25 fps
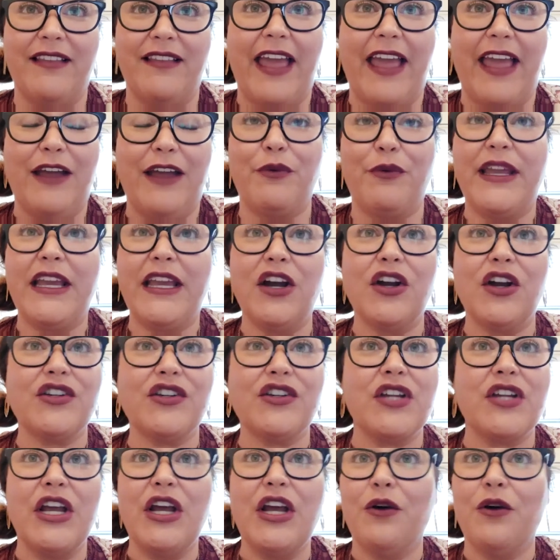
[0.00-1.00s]
Like, we are
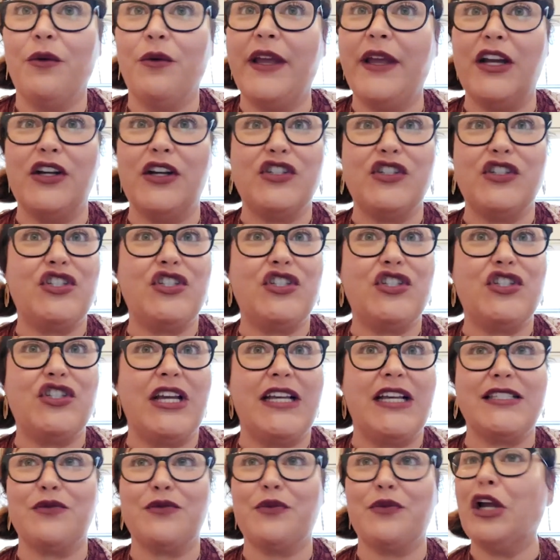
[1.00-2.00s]

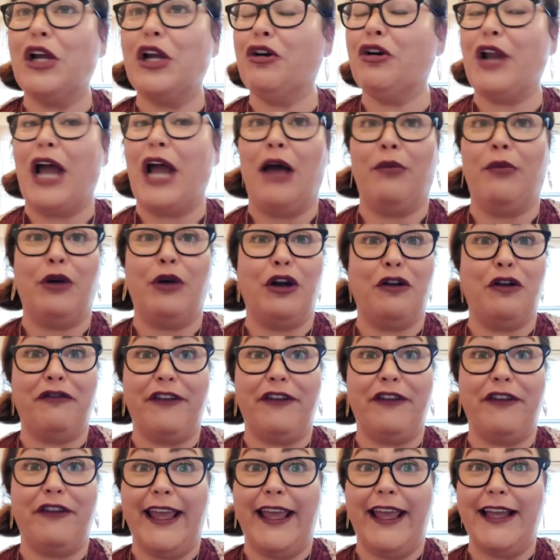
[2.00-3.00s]
not
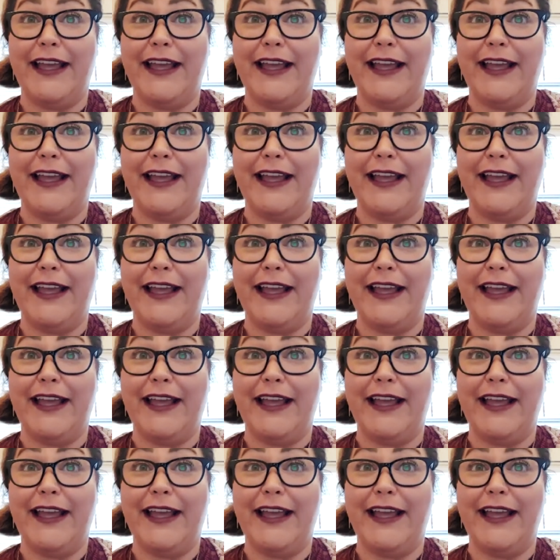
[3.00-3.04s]
perfect